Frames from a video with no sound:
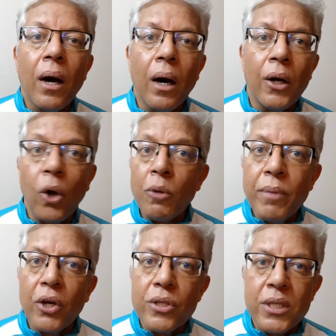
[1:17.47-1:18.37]
not
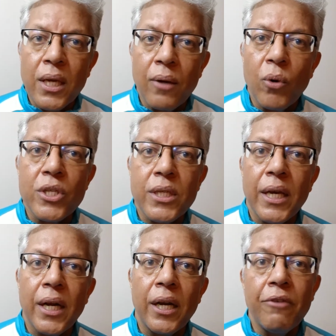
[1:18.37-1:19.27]
because he was
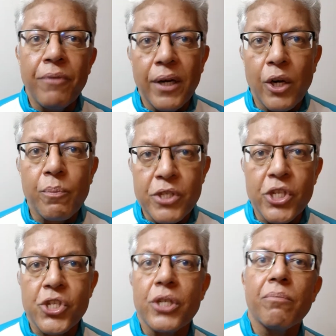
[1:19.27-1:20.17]
in an inferior
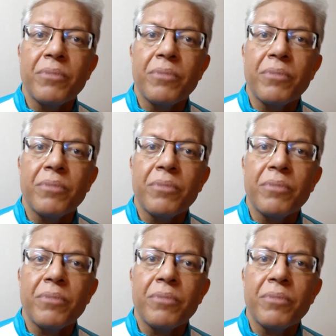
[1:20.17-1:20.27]
position,